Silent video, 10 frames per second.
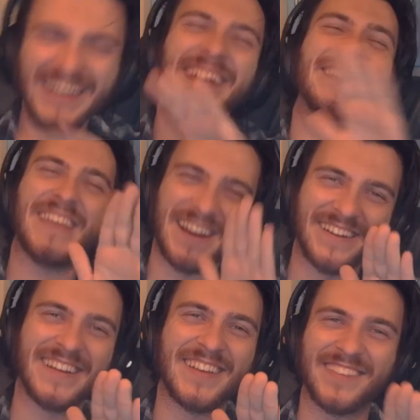There
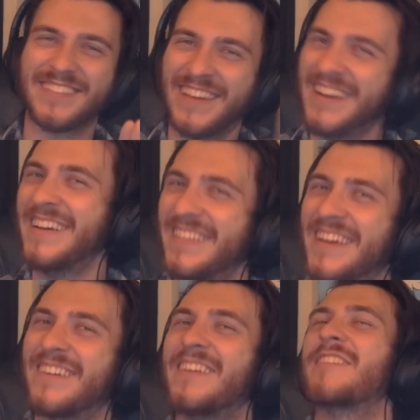it is.
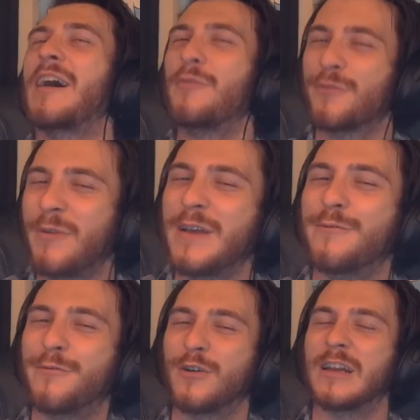There it is. I was waiting
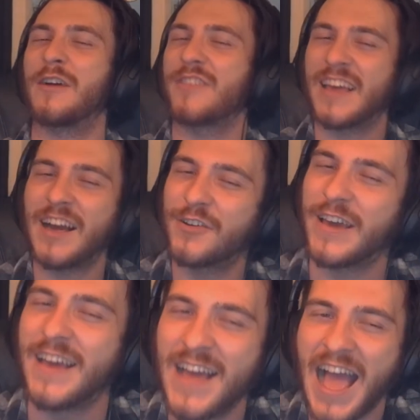for it. I was like,
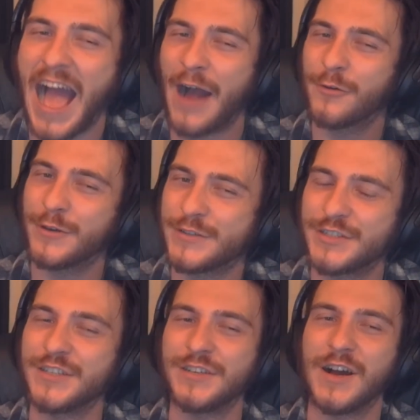okay, how could
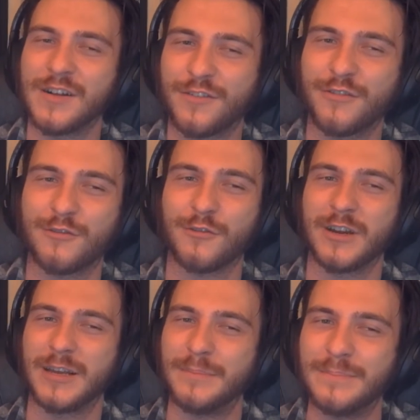she not
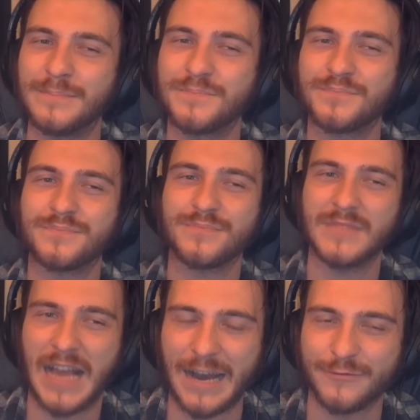scream
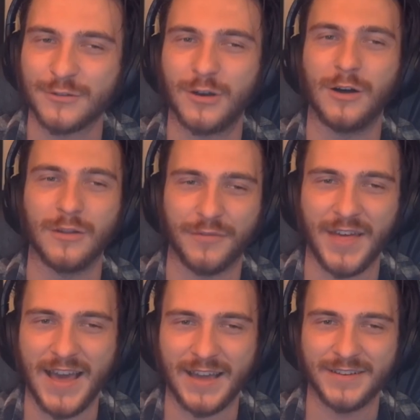after all of
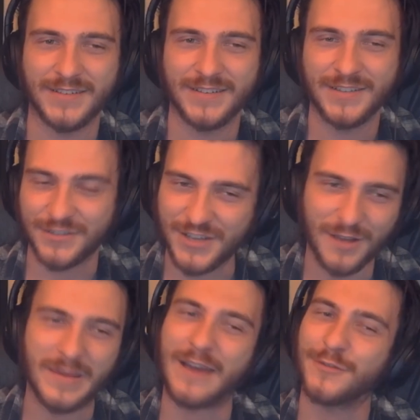that? You're telling
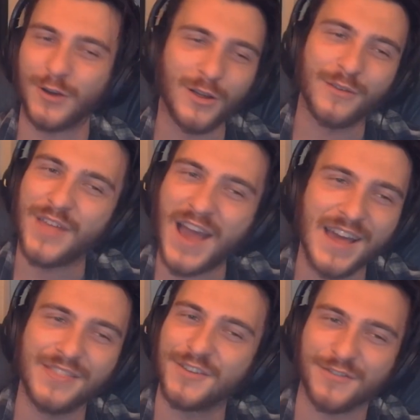me after all of
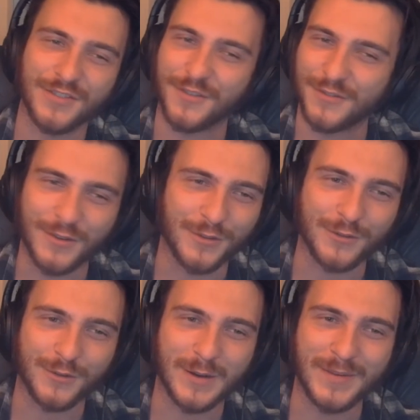that, there's there's no
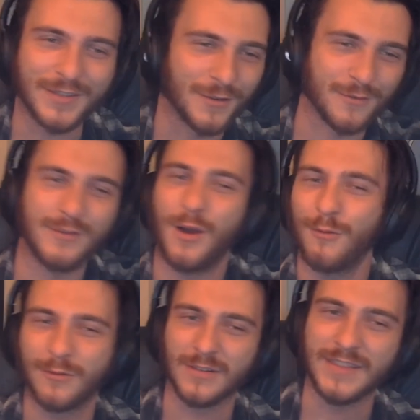screaming, there's no
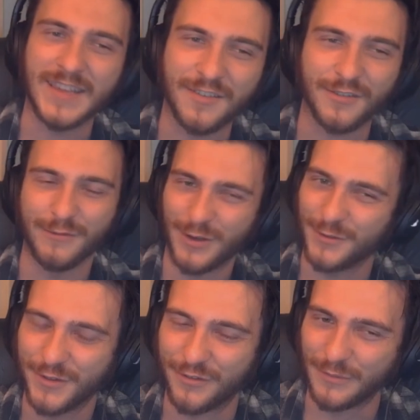release of all
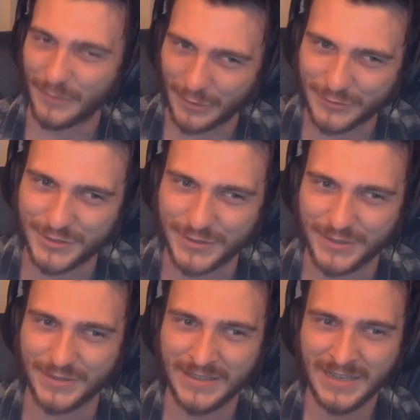this
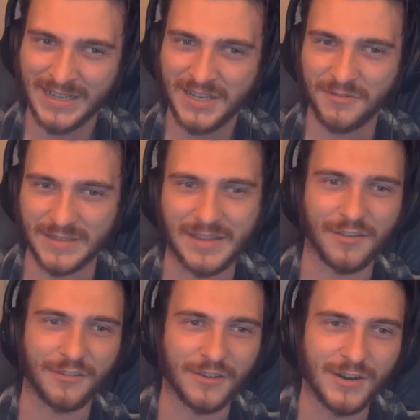emotion with this
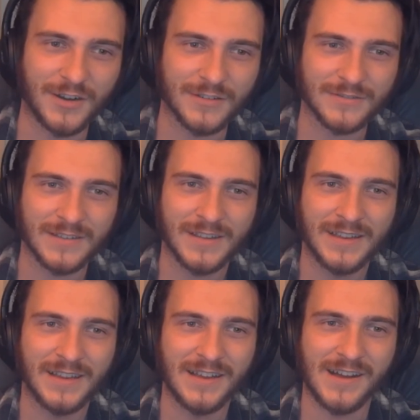song.
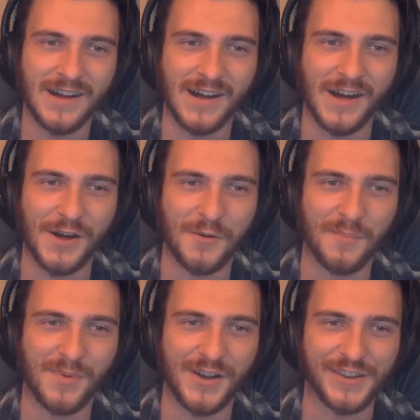Um,
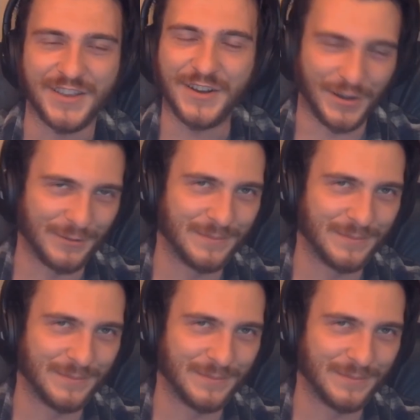but you know,